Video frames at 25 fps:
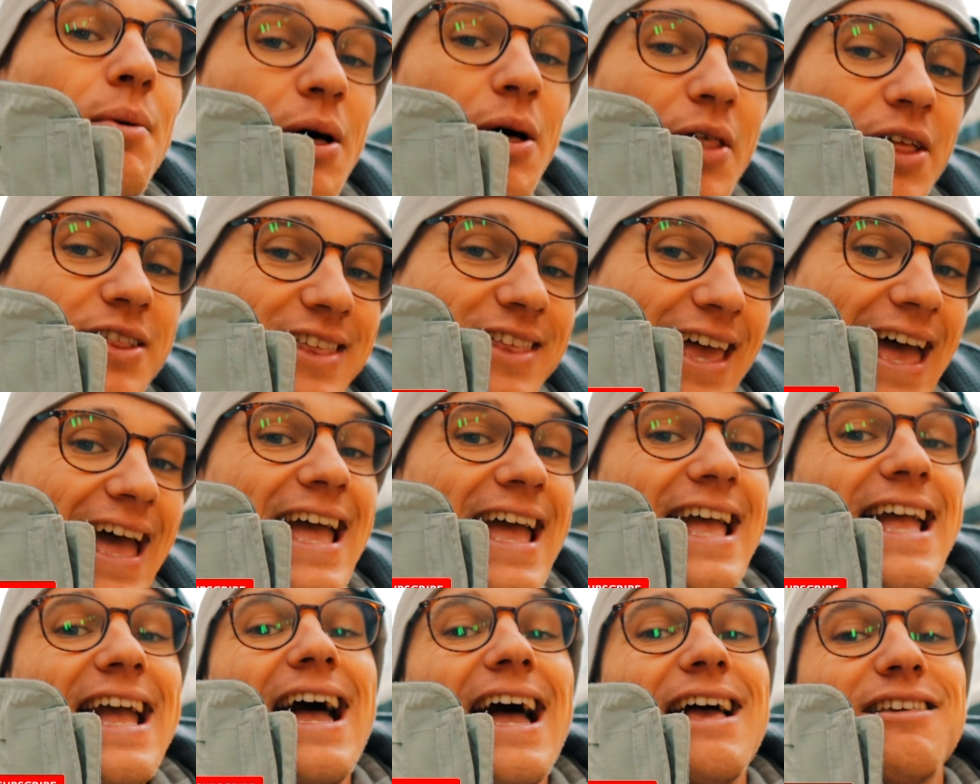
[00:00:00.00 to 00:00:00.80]
Well, the
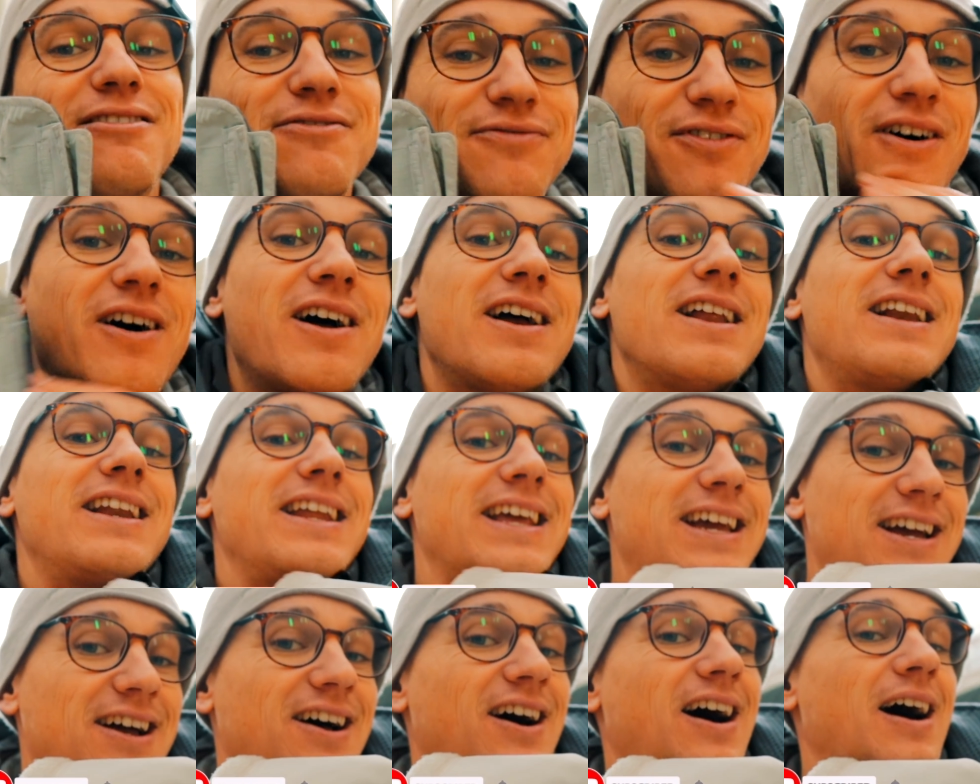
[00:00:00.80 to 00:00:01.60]
day has finally
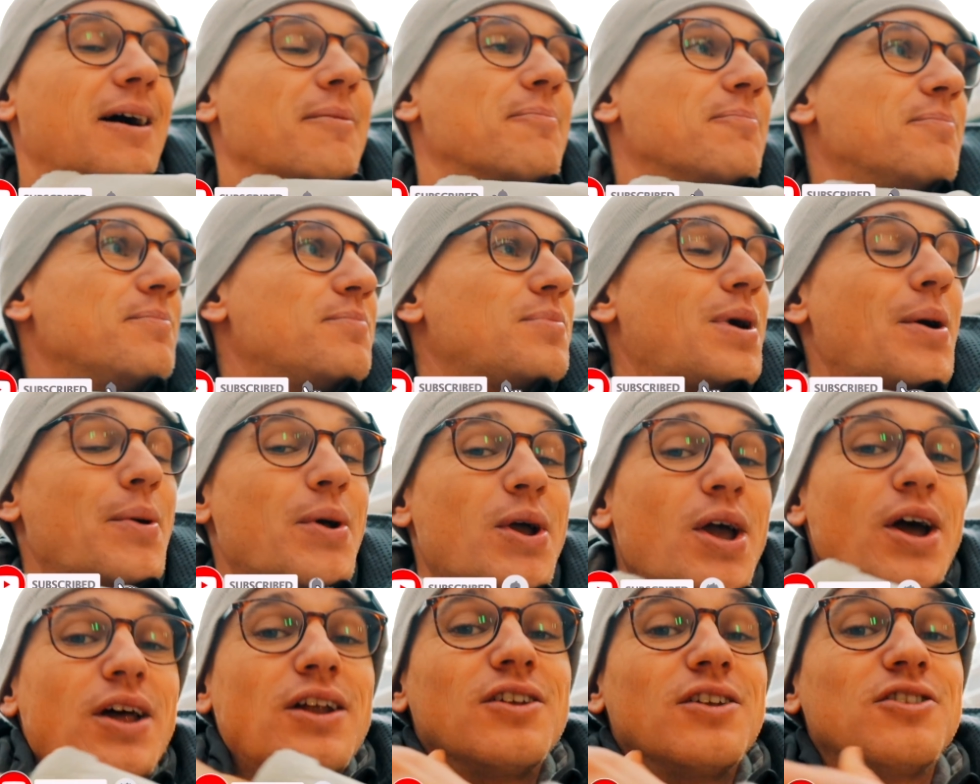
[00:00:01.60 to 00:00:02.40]
come where we're
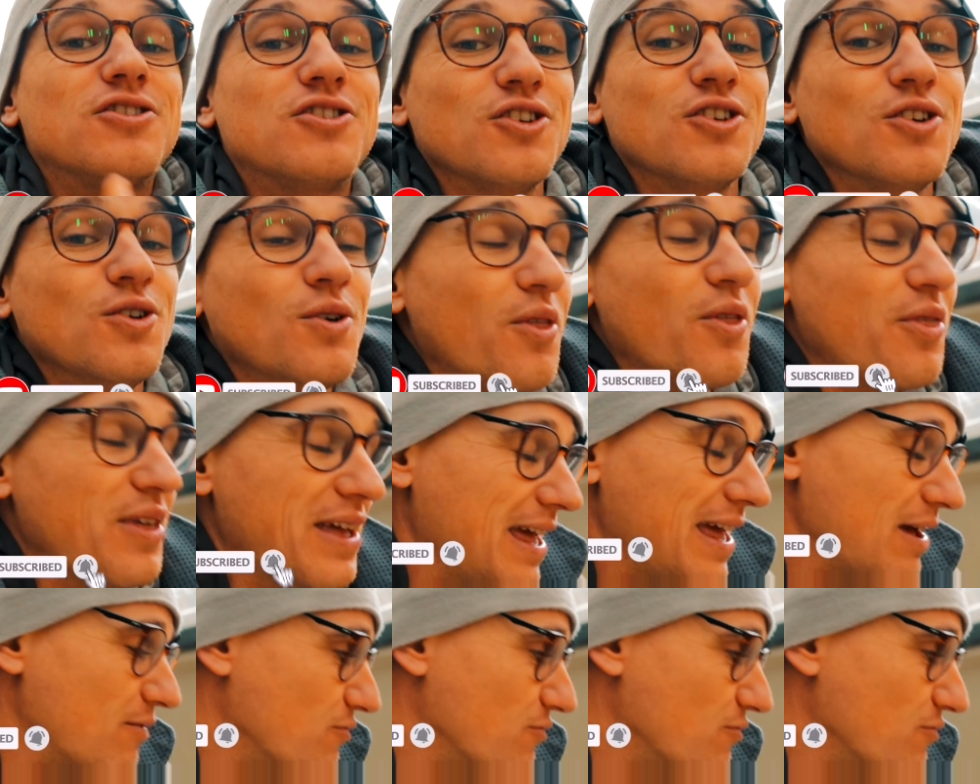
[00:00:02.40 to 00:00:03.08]
going to do the